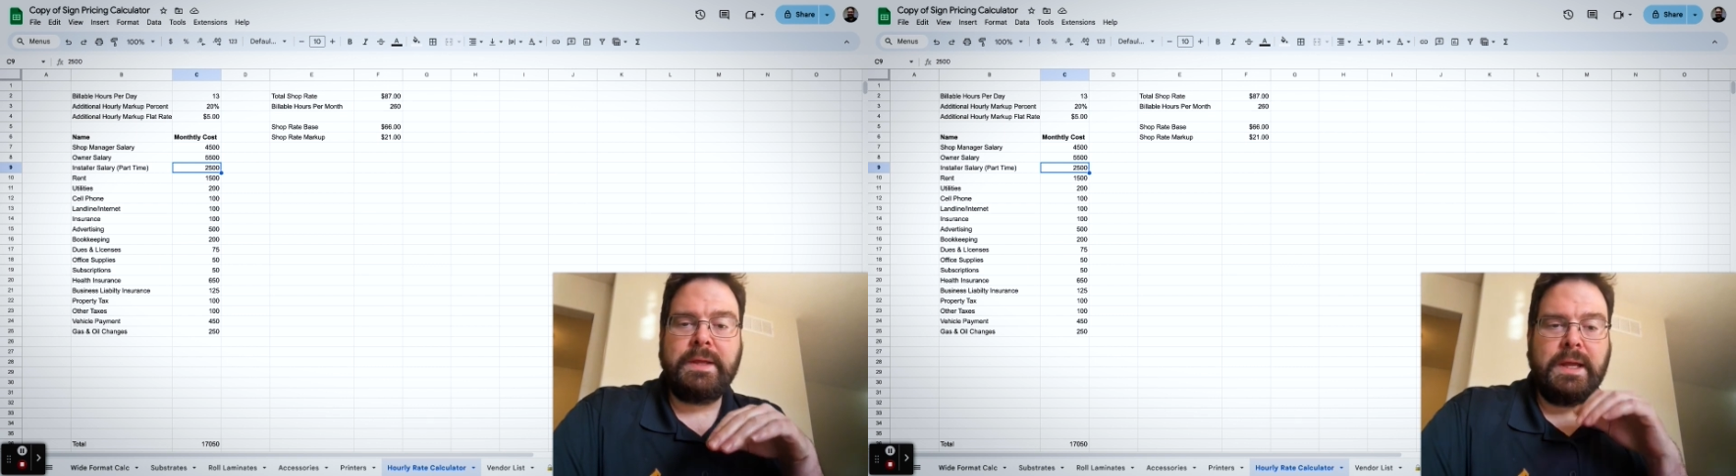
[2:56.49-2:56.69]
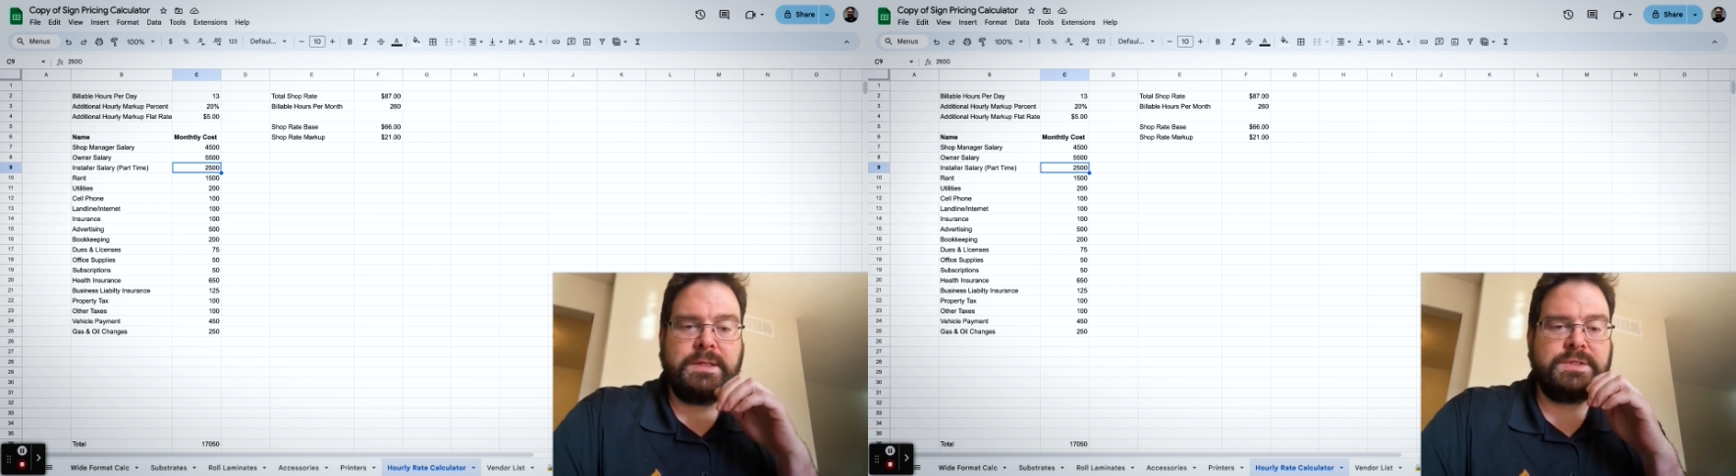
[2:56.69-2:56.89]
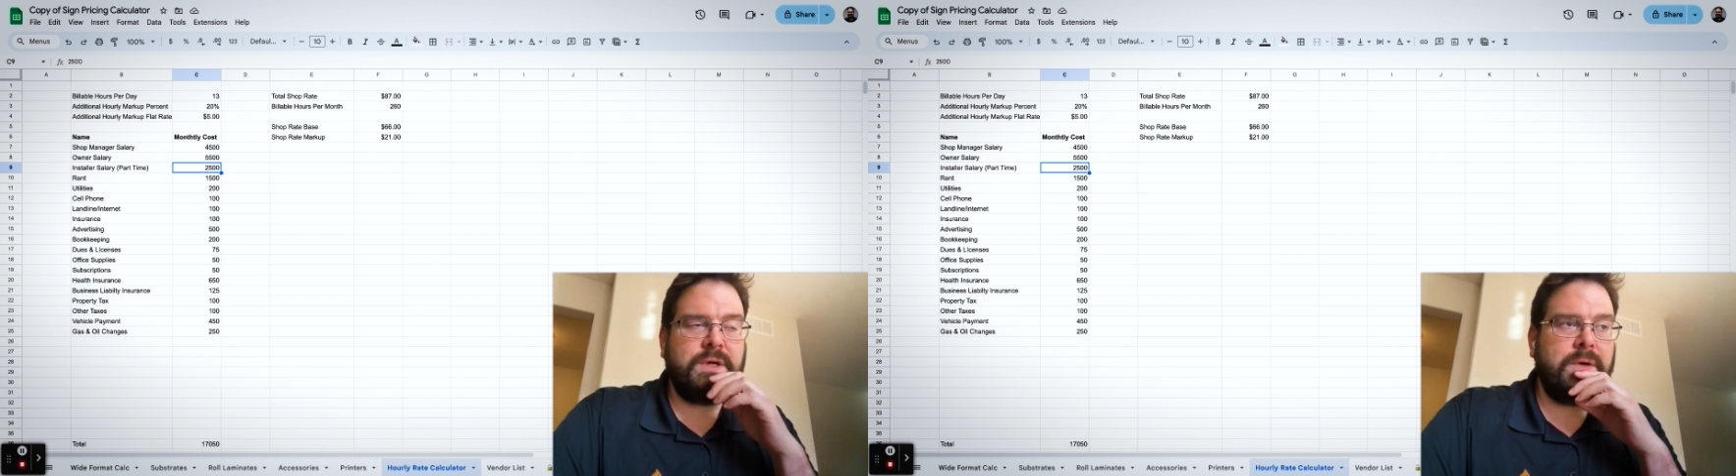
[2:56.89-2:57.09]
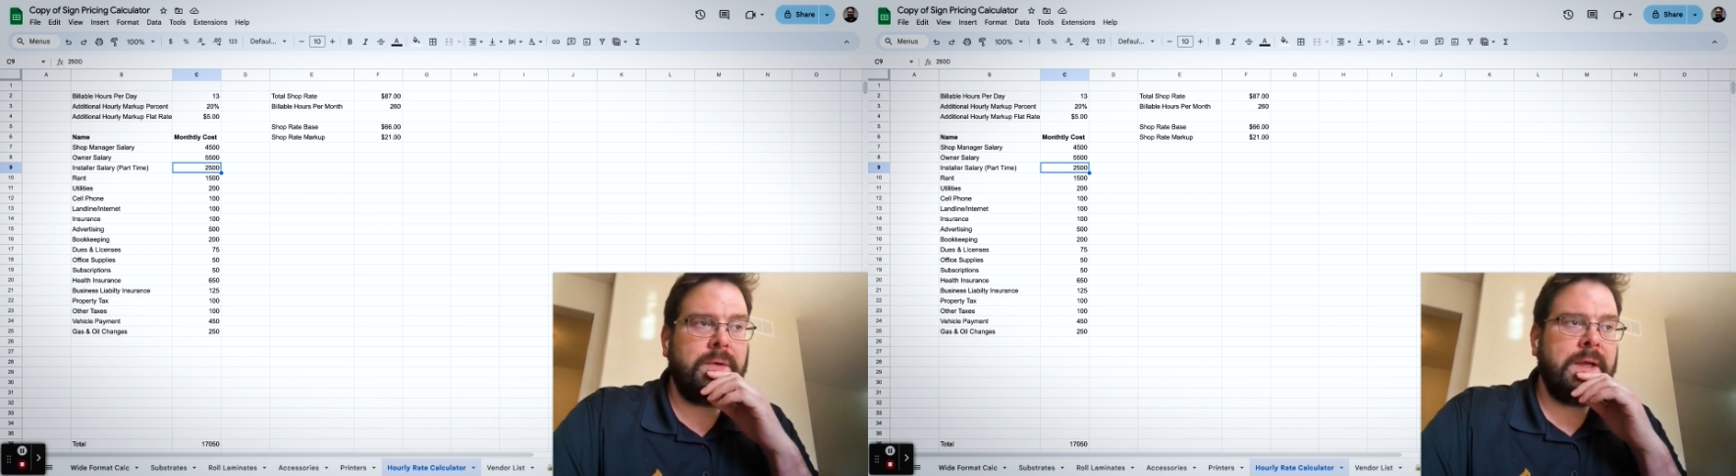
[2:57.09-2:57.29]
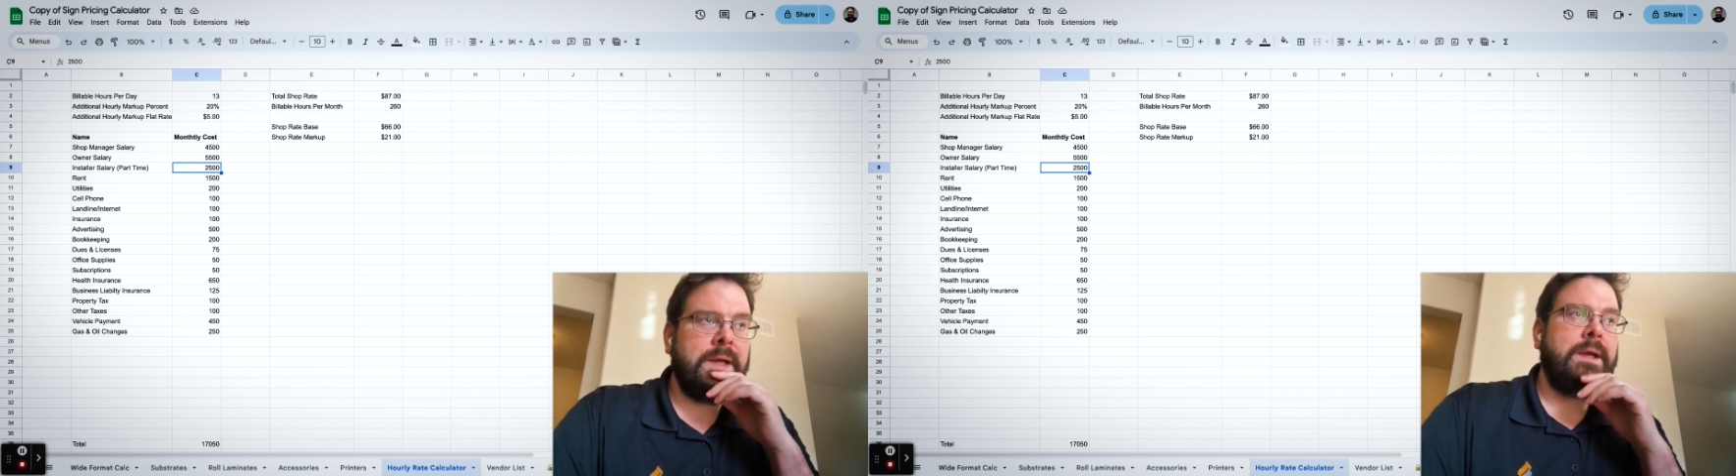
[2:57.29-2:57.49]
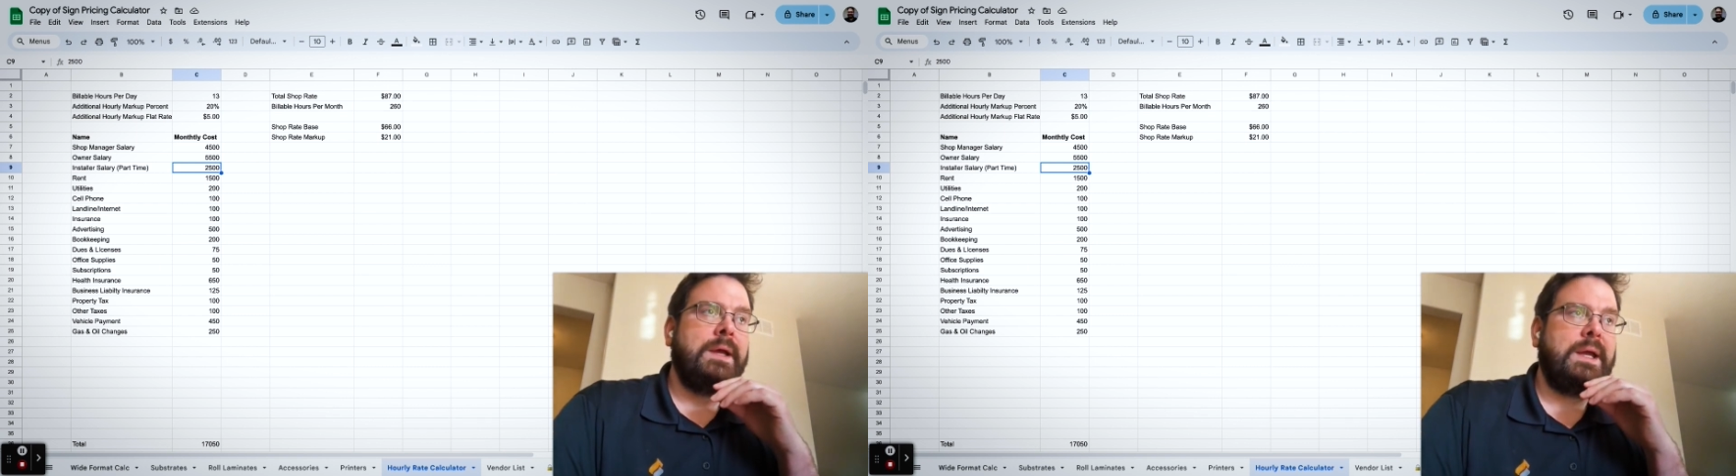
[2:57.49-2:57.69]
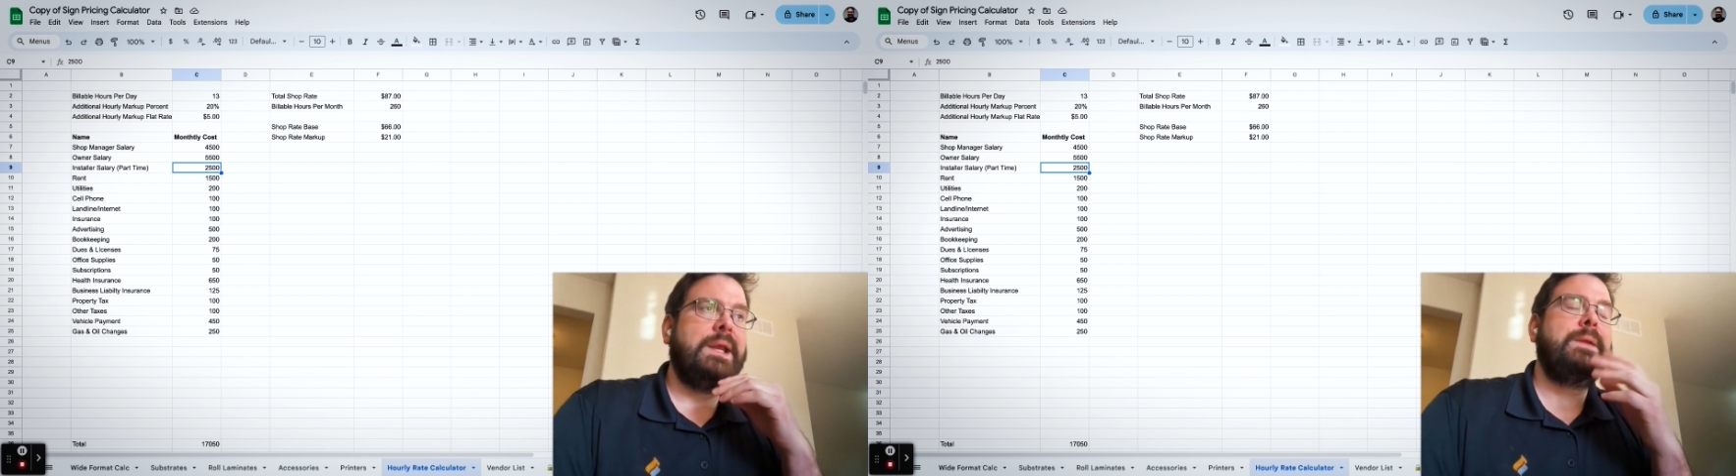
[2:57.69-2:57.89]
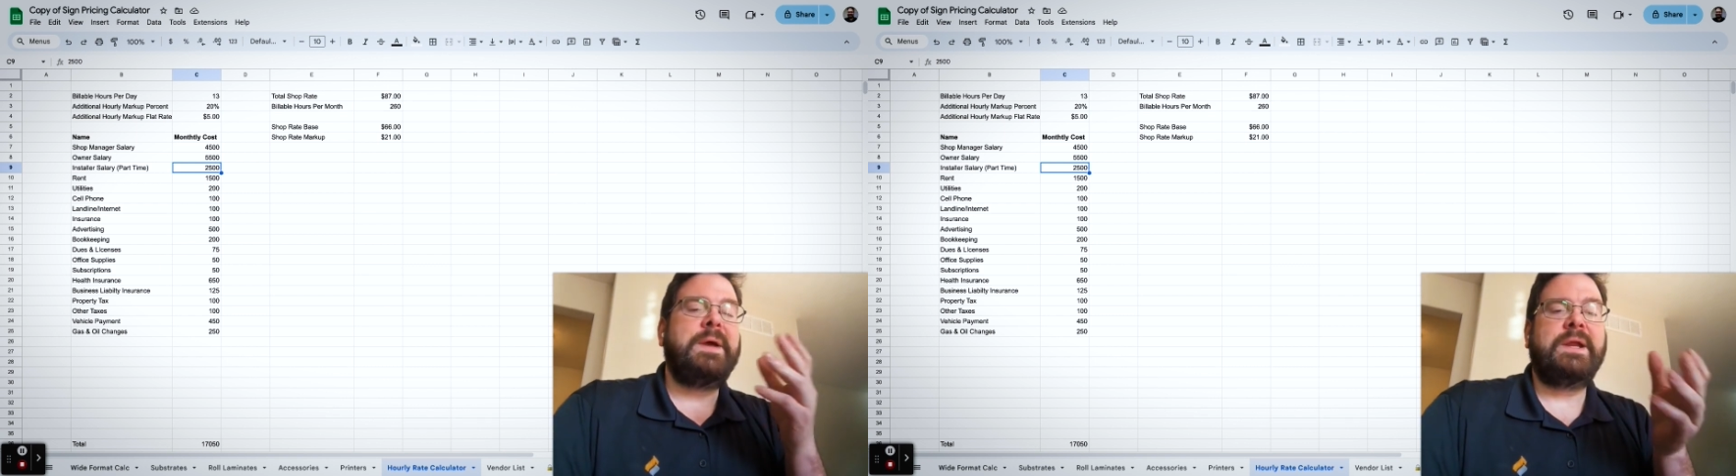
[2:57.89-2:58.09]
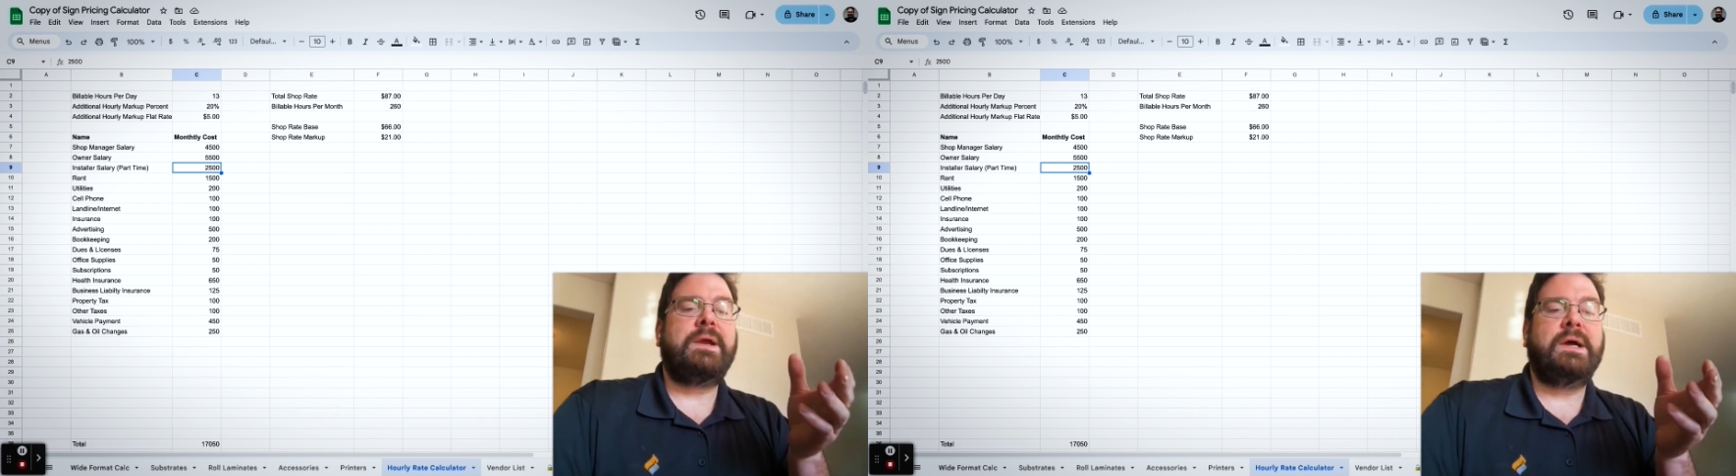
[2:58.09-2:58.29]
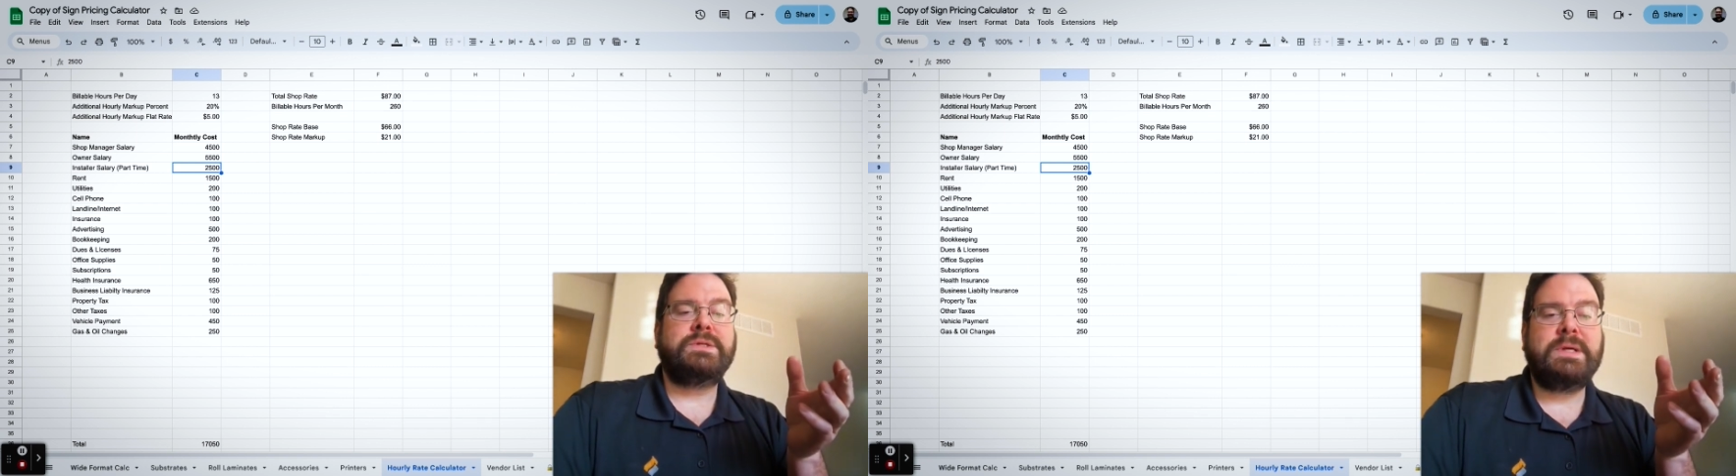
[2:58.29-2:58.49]
And so independent
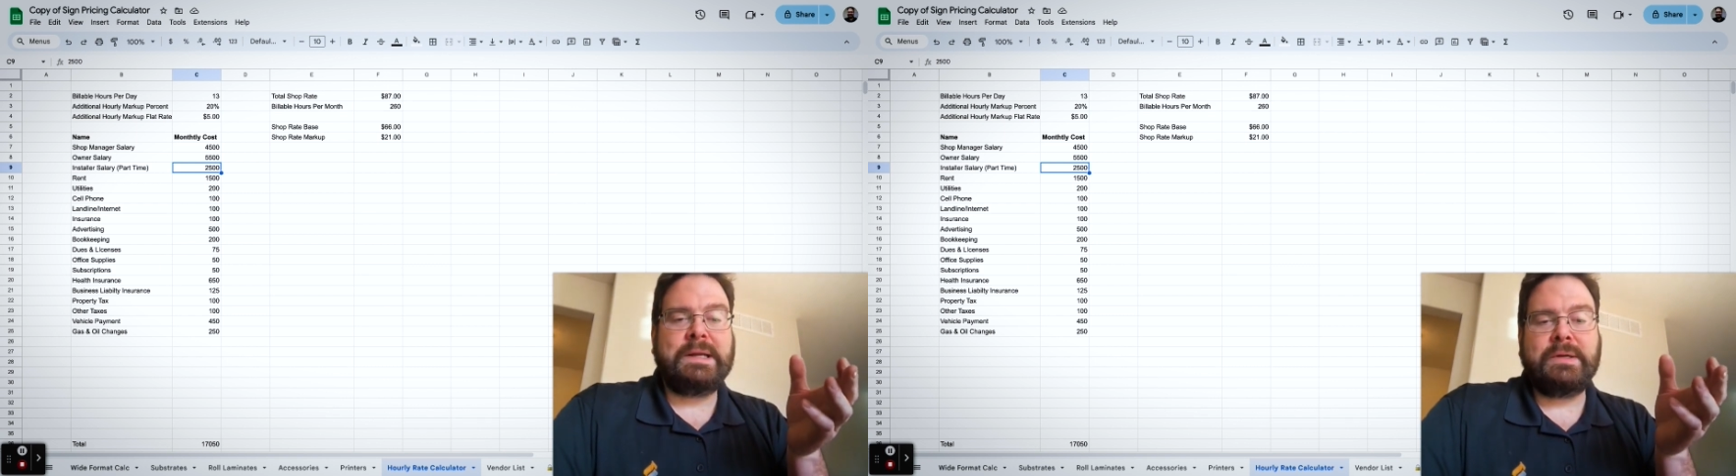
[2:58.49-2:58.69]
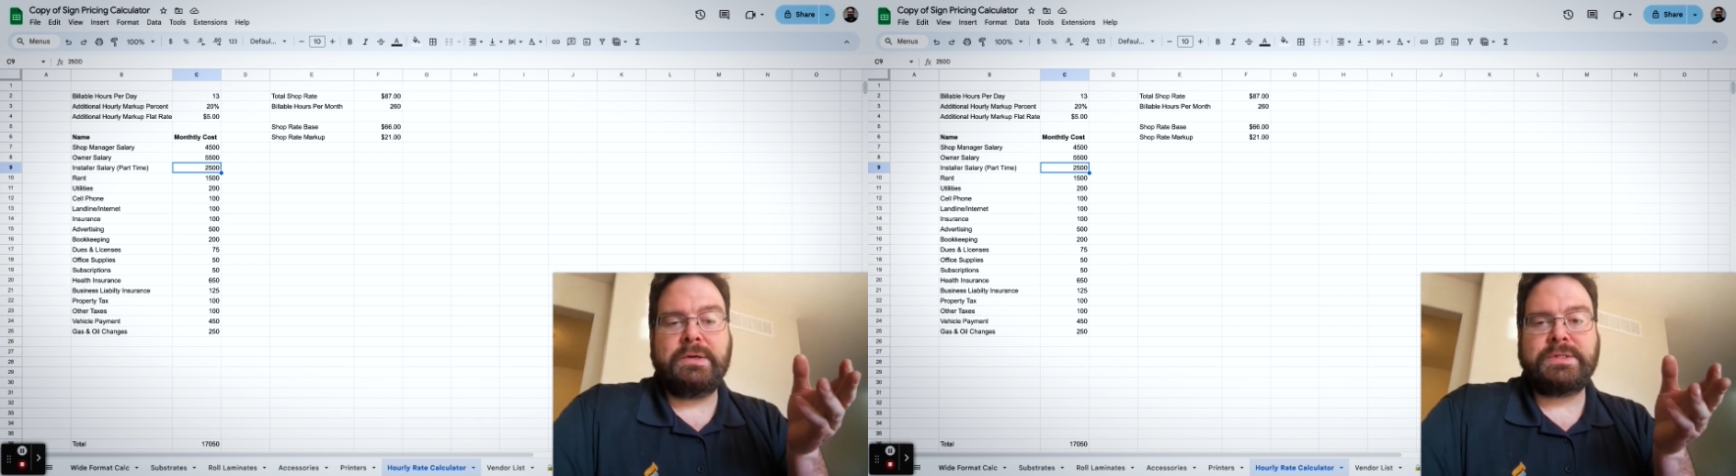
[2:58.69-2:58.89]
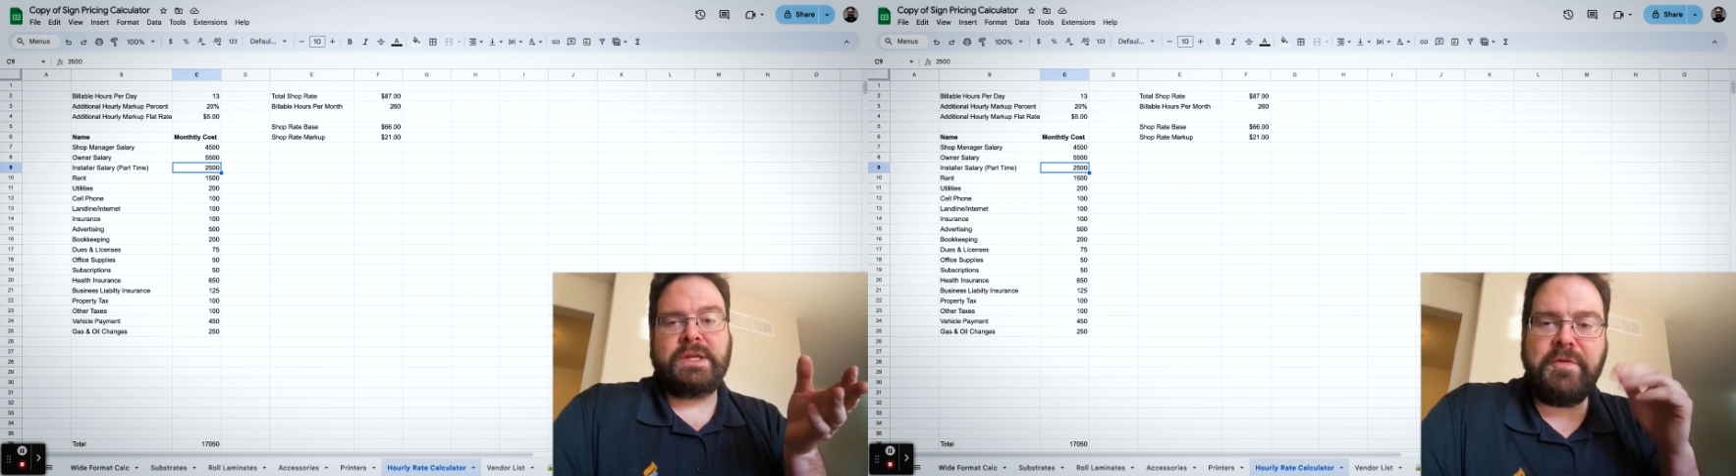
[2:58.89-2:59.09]
contractors,